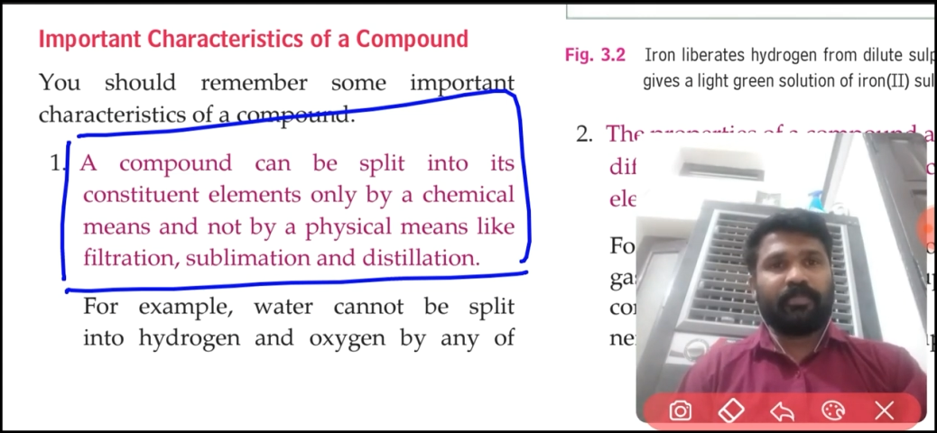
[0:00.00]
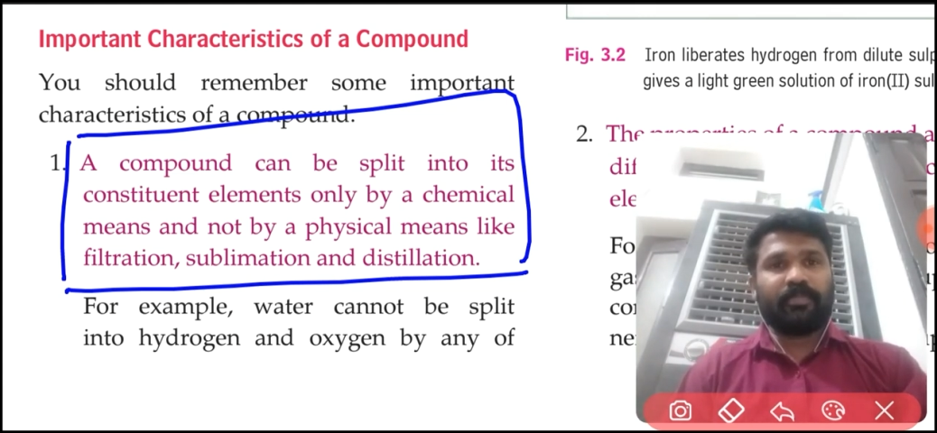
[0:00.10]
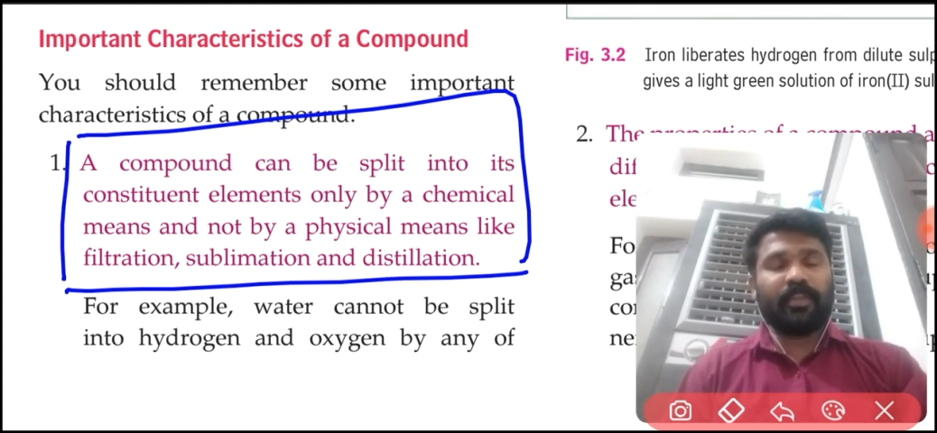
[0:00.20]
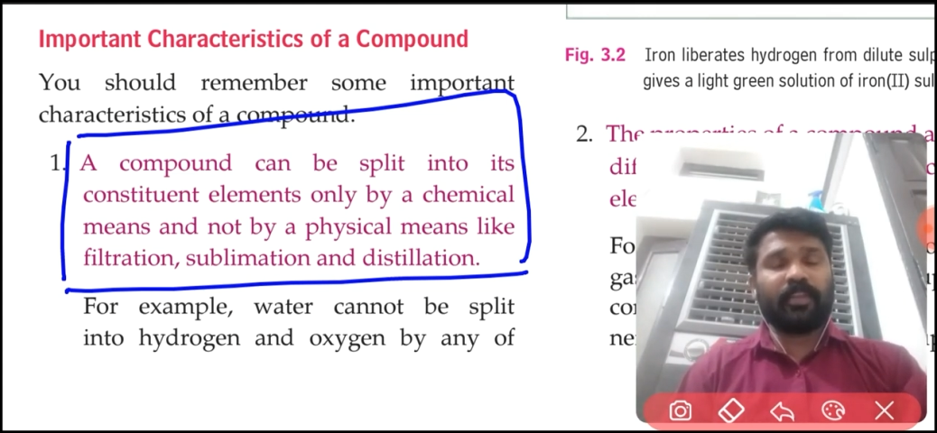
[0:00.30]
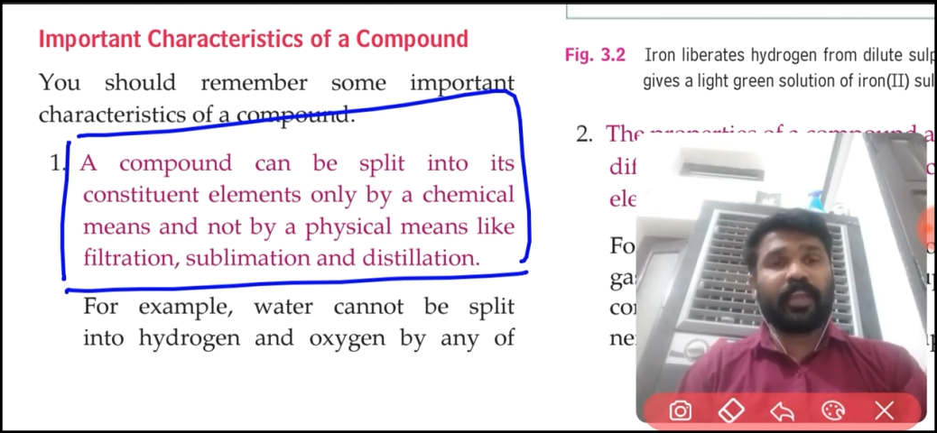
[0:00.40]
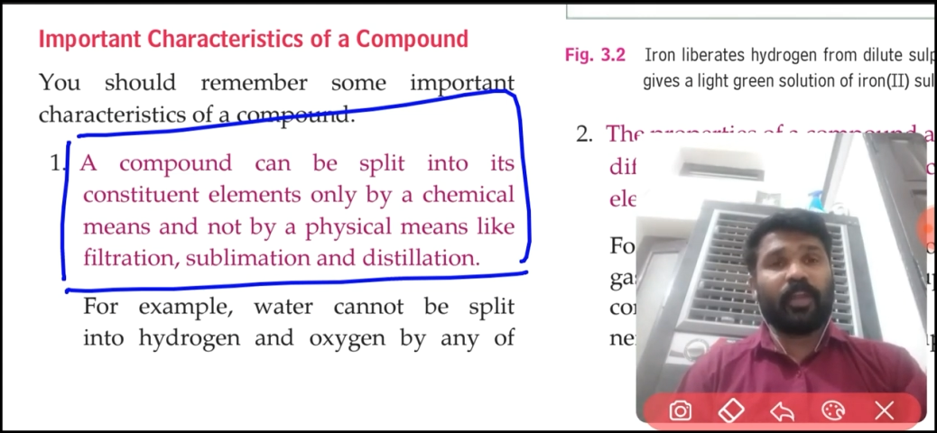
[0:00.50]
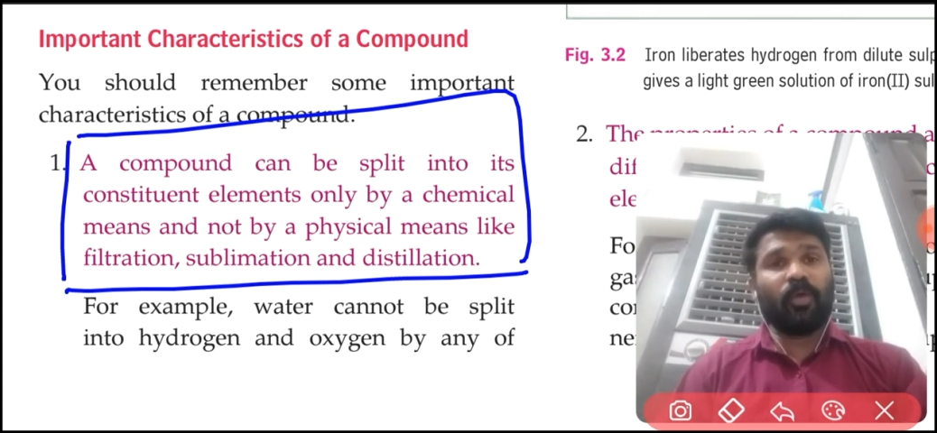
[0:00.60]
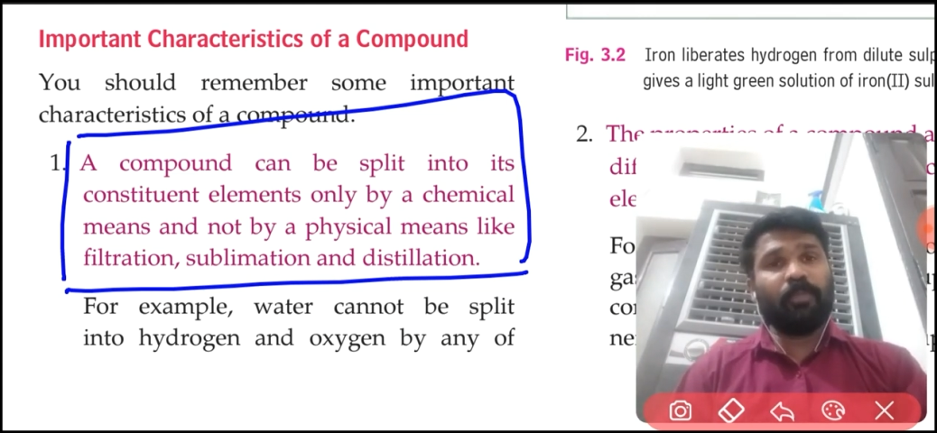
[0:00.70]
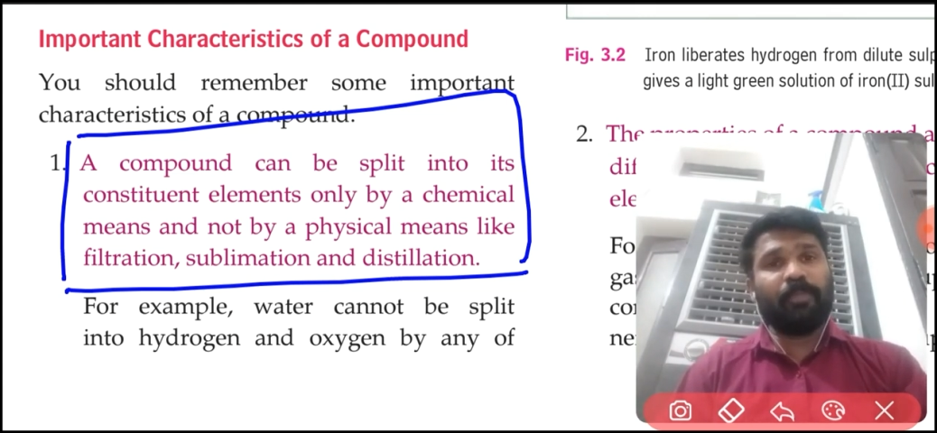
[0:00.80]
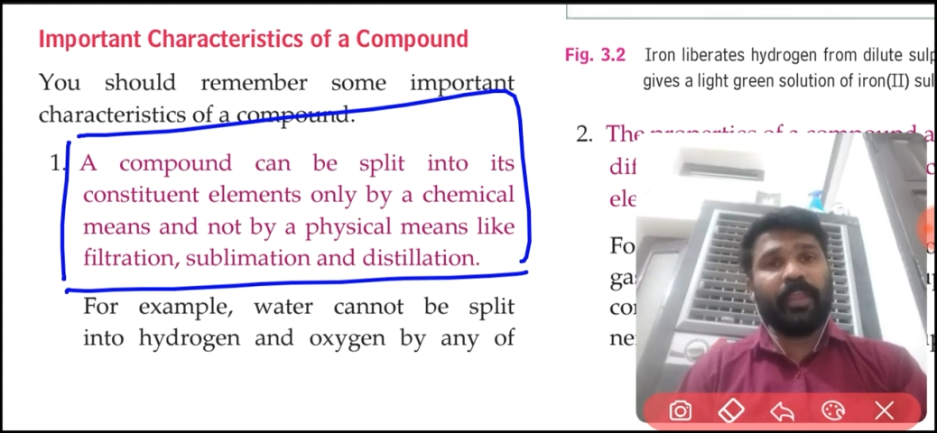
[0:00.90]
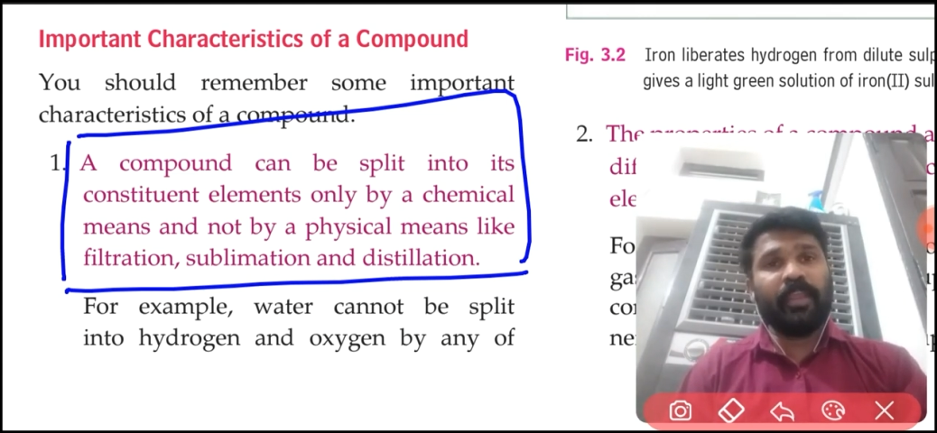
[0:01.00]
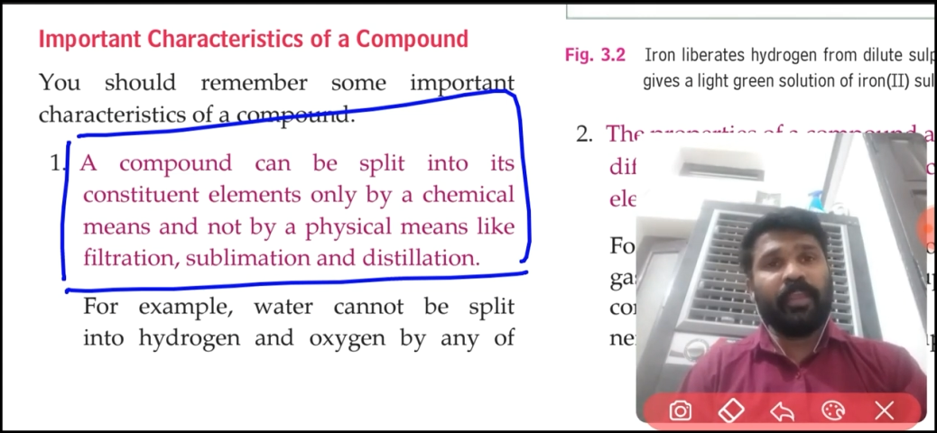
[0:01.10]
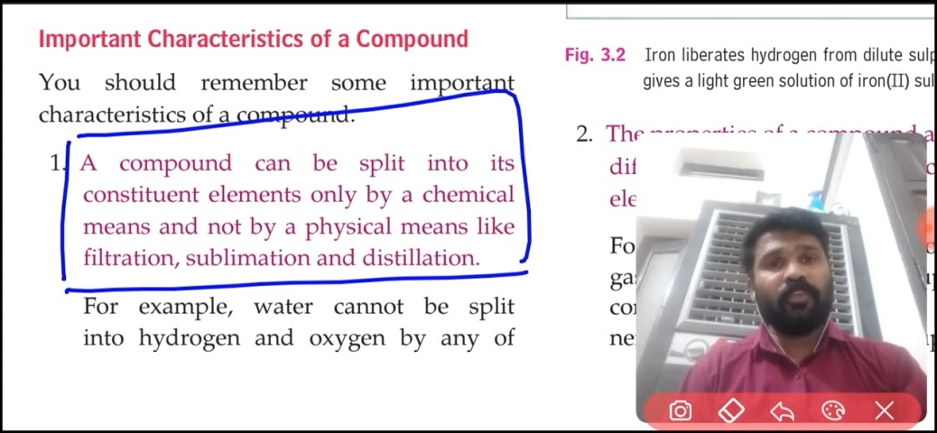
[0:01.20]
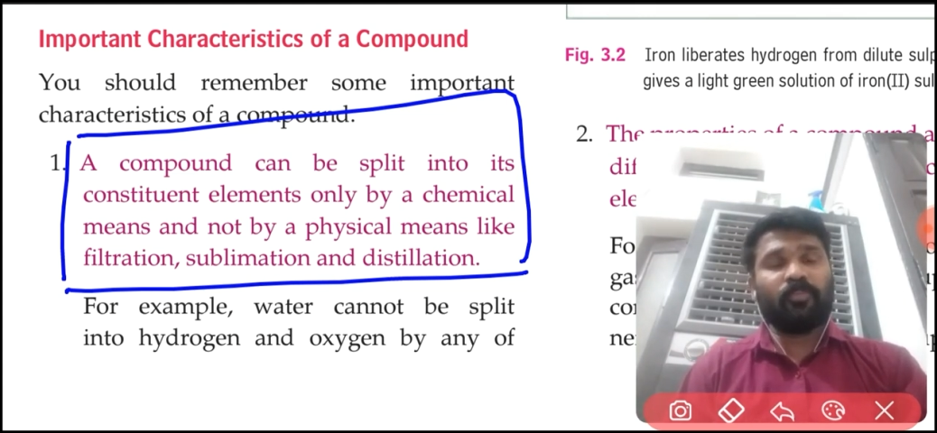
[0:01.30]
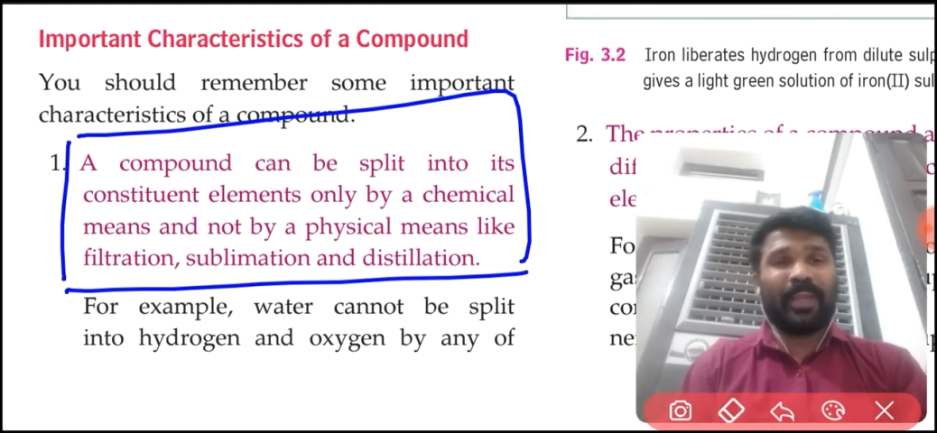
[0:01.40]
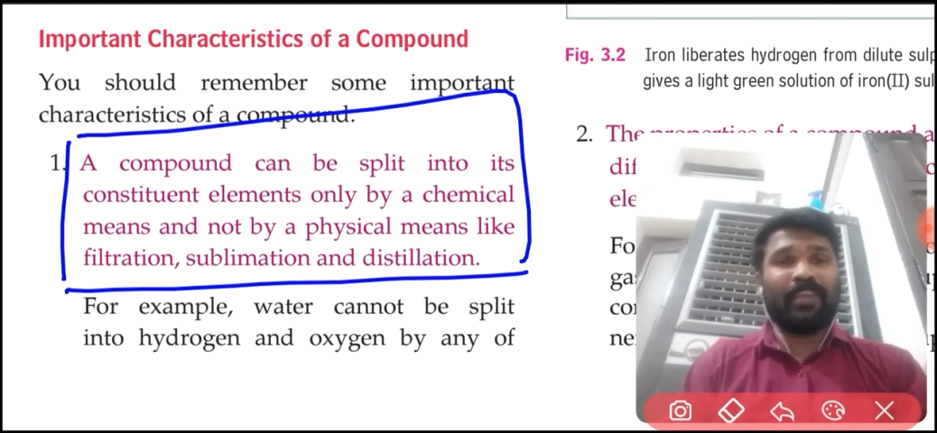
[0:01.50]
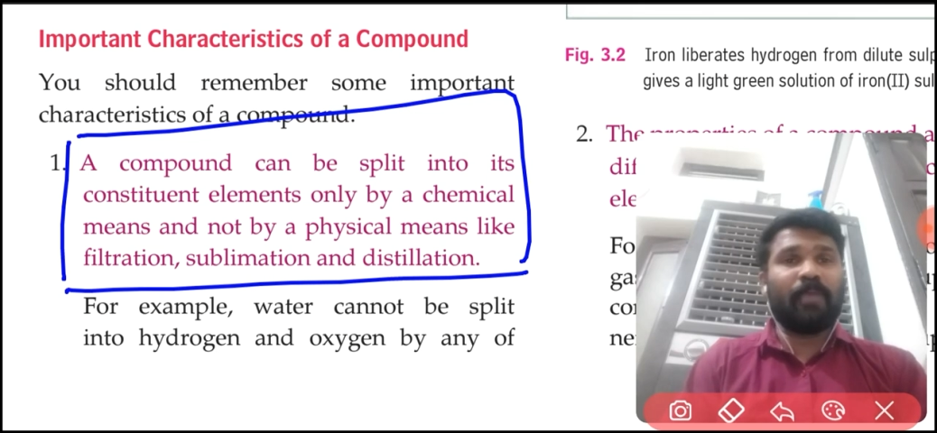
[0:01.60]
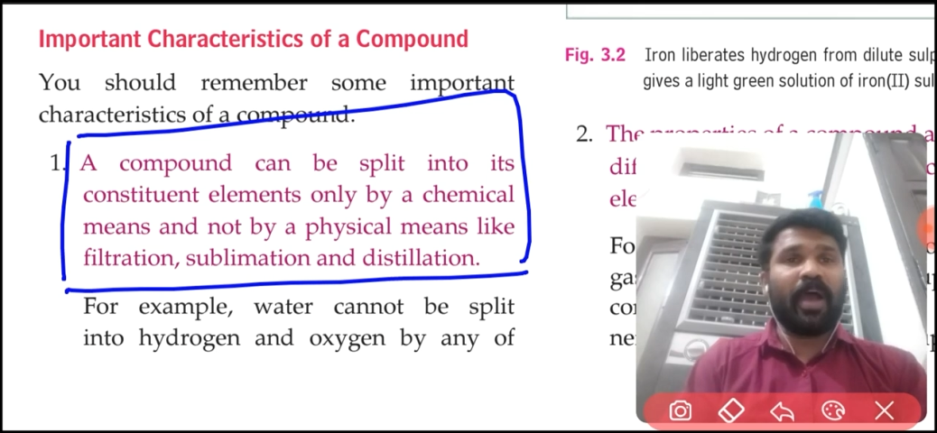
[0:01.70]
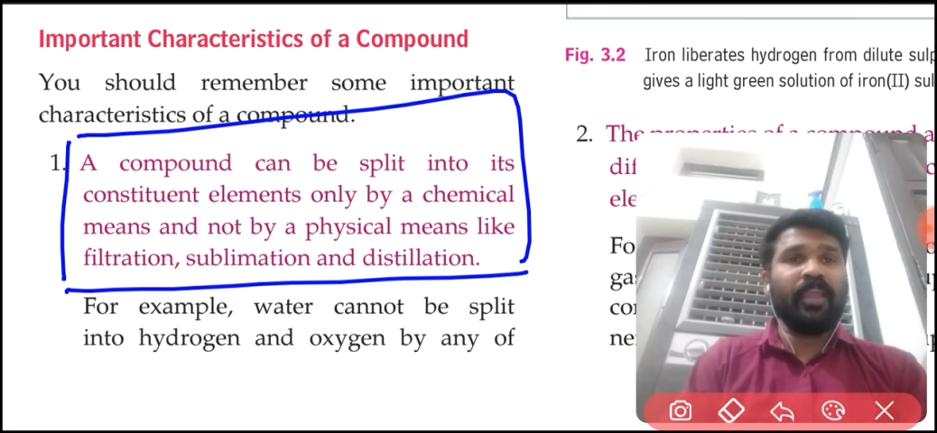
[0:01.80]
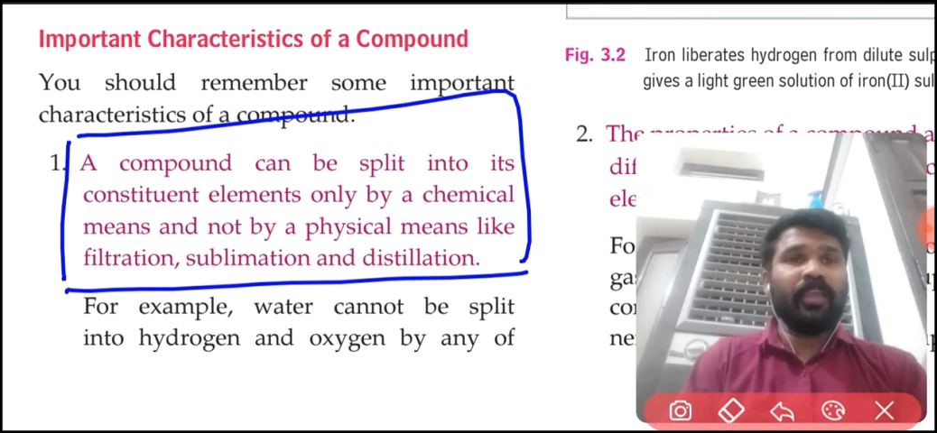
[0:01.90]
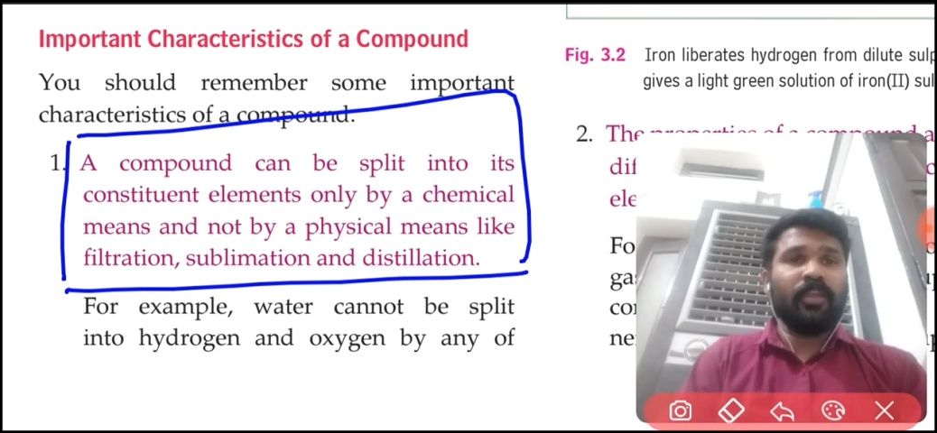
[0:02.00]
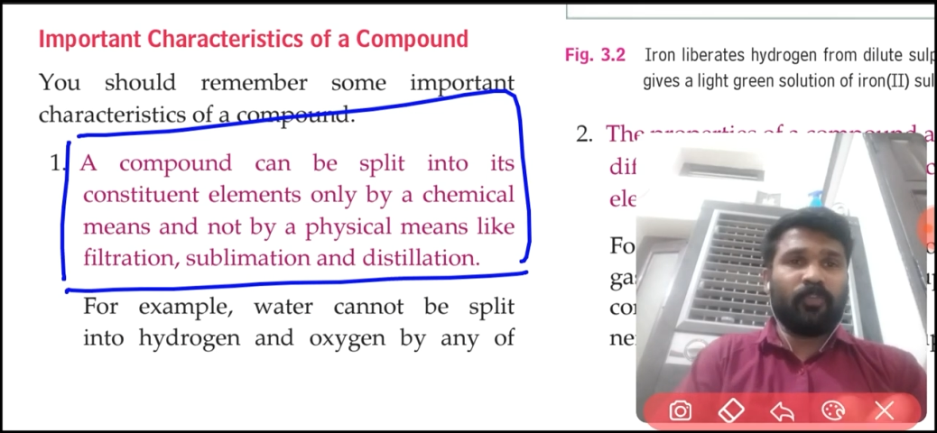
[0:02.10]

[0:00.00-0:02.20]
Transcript: It cannot be split by